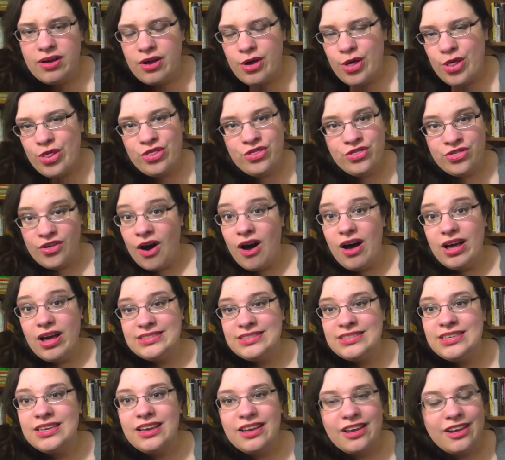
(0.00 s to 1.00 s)

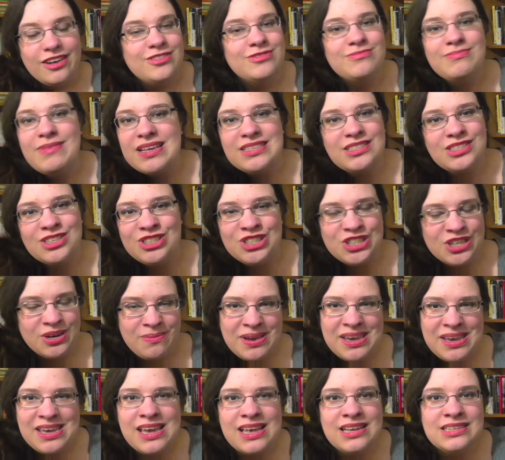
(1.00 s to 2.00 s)
thought of messaging
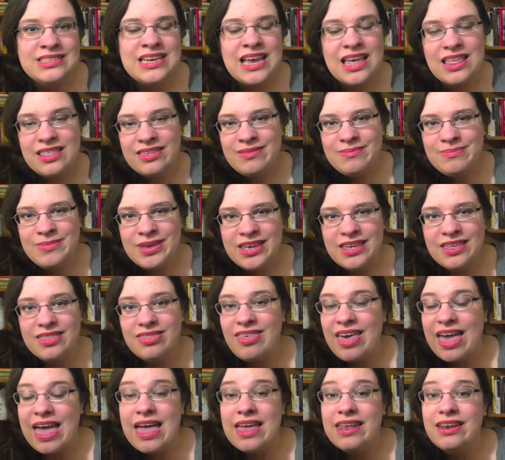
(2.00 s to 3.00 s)
me and telling me
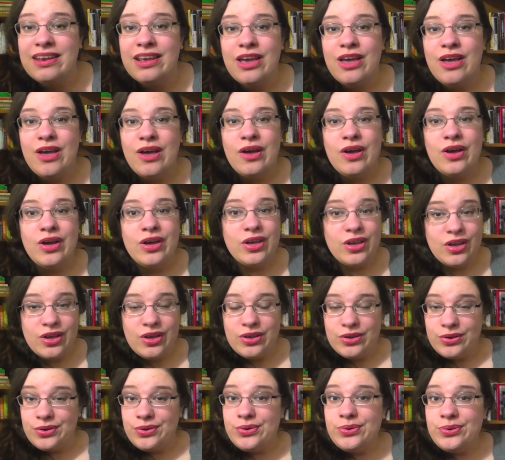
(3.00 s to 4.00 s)
that
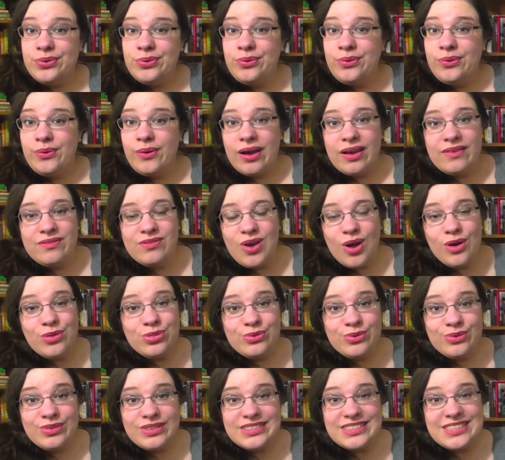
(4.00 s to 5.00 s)
you have gone
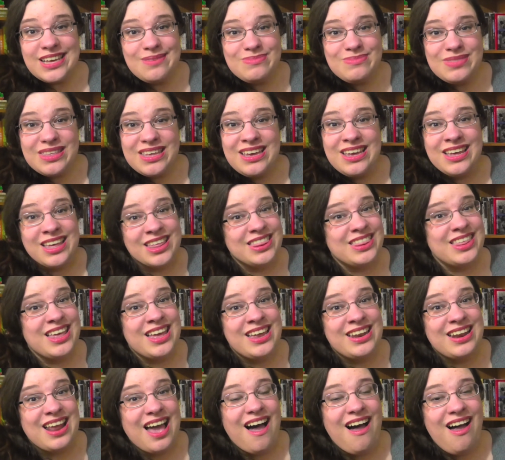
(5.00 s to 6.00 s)
through the same thing,
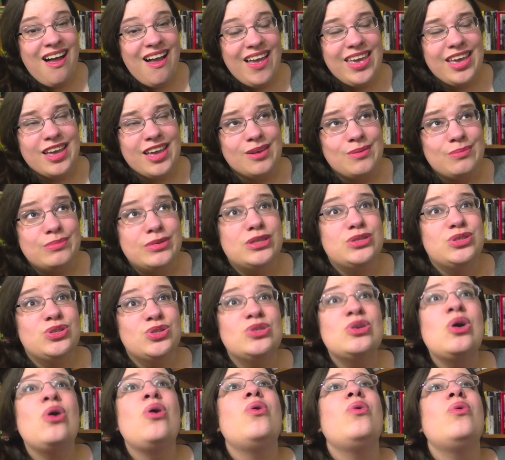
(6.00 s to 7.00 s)
then I am
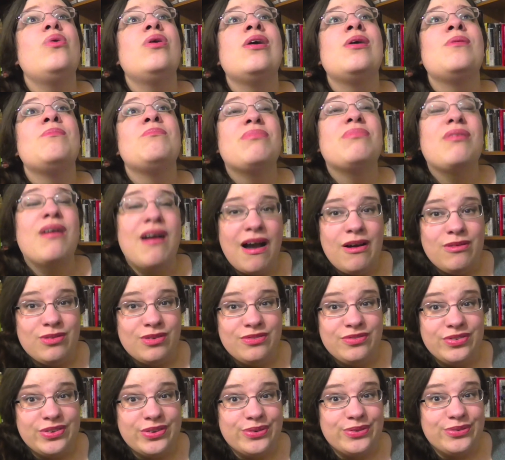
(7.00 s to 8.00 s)
so proud
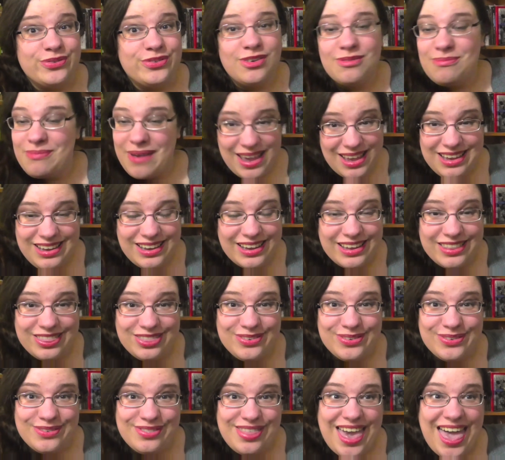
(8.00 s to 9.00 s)
of you for making it
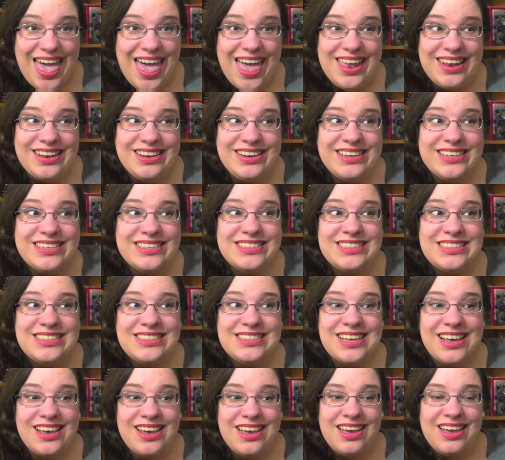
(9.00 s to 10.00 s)
through that,
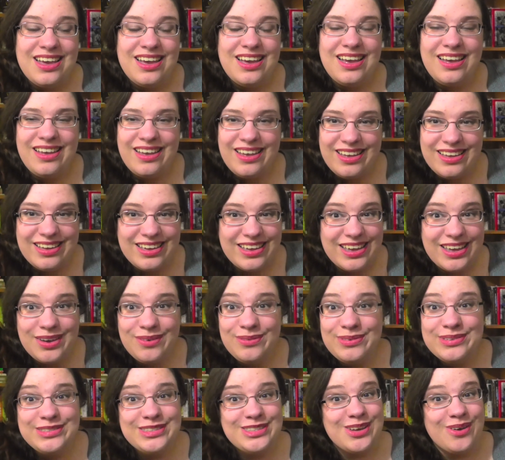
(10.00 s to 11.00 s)
because it
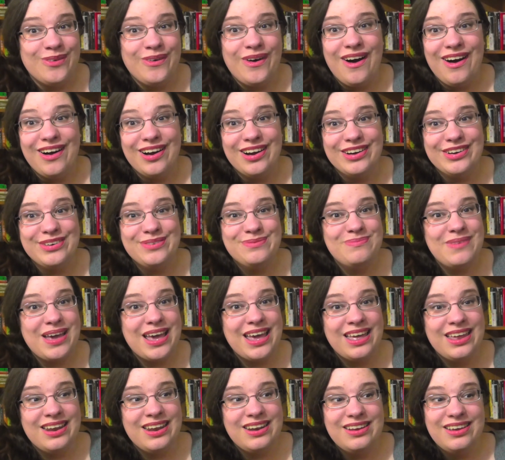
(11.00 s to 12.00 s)
was so hard,
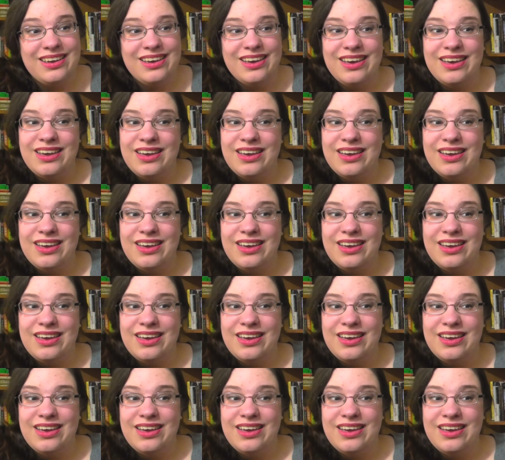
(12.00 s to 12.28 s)
man.